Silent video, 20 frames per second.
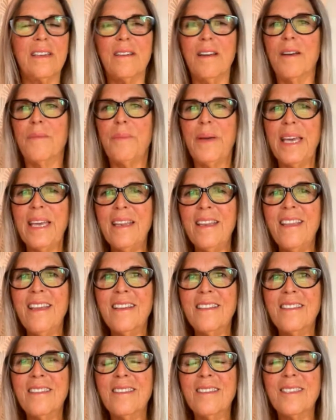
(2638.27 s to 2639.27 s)

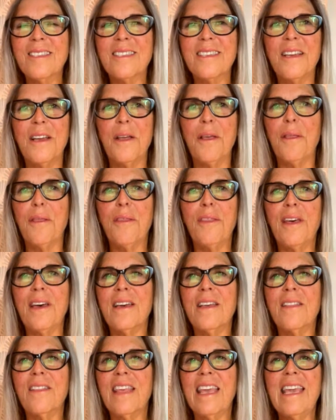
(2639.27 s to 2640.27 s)
opinions
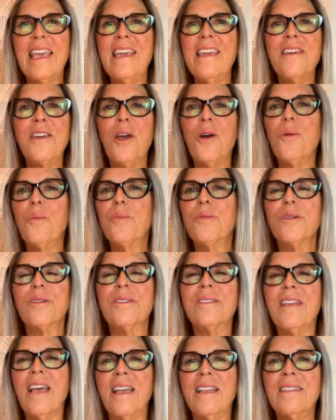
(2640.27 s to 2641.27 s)
that the ego
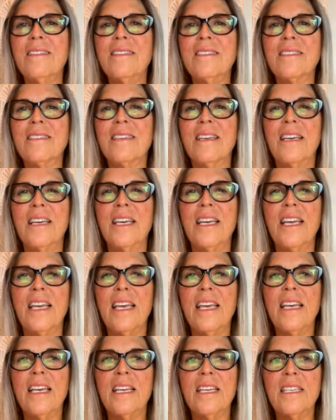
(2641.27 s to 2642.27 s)
presents
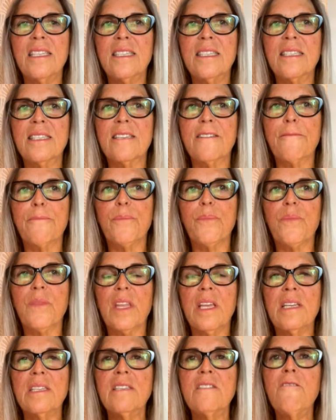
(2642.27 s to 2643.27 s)

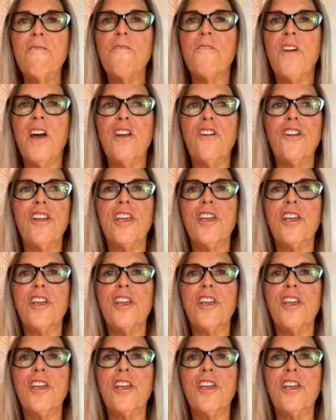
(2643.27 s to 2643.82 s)
isn't very